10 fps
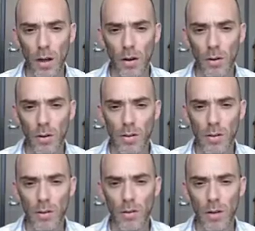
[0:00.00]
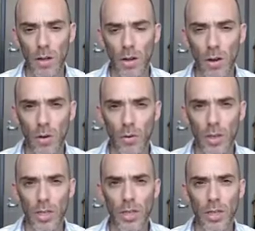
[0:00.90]
are also
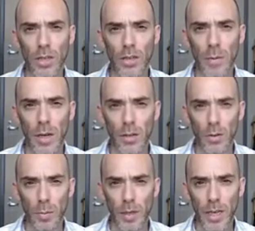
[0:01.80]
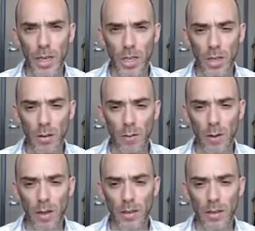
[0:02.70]
originated by a duplication
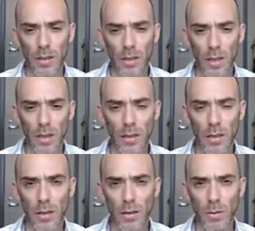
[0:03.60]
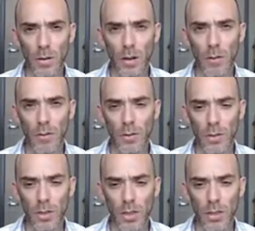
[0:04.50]
event in the network
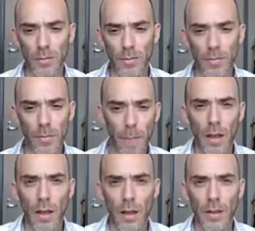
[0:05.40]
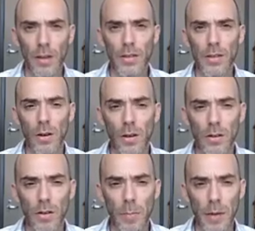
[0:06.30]
evolution. There is
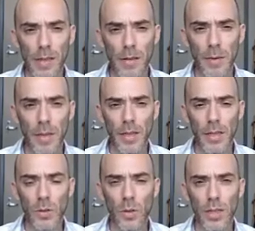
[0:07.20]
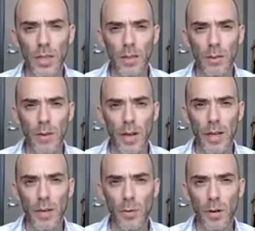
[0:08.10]
also a possibility to identify
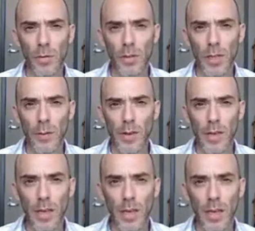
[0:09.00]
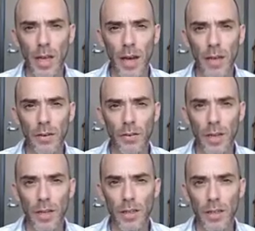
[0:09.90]
network motifs in
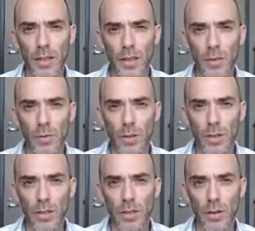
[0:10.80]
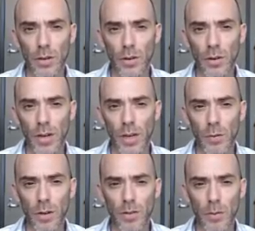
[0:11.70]
undirected networks, or
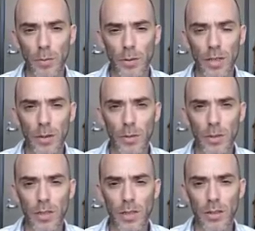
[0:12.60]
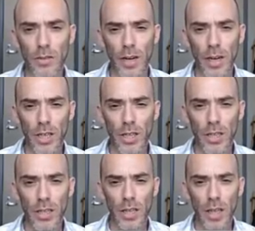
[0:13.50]
networks of protein-protein
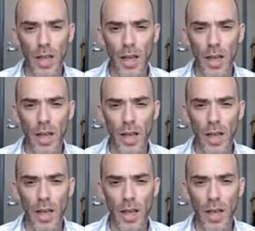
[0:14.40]
interactions.